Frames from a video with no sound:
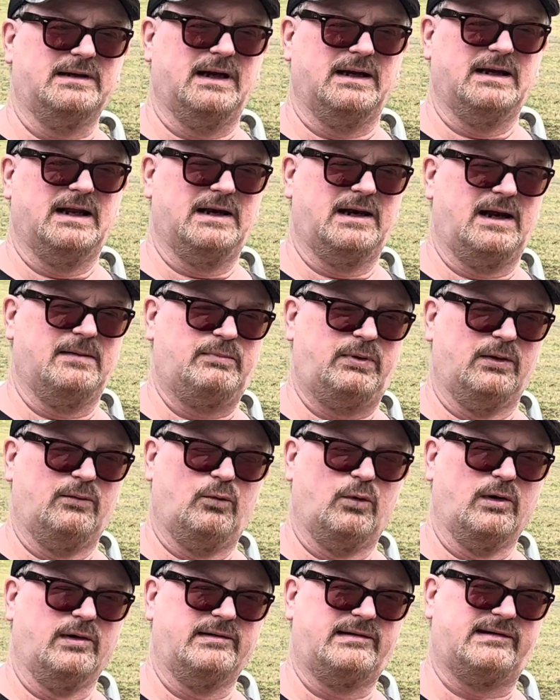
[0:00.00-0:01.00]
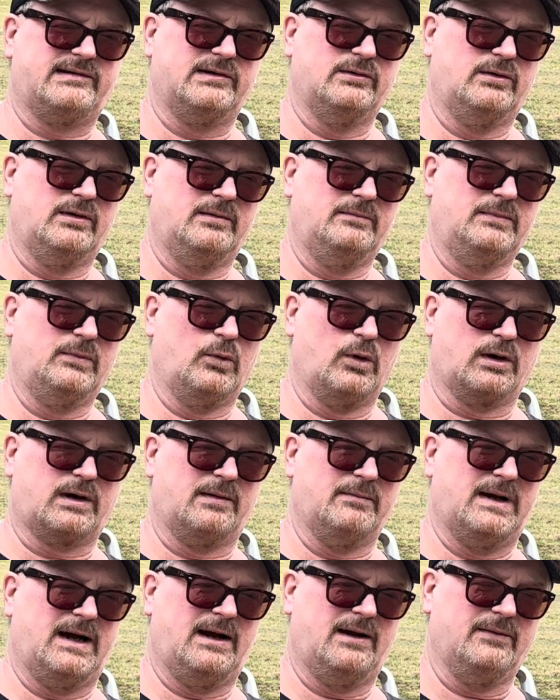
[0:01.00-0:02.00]
and then I put words to them, work
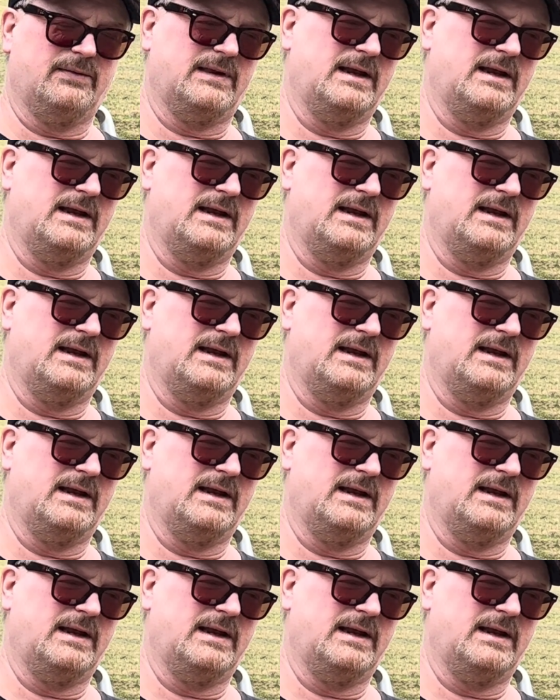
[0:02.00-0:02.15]
them out,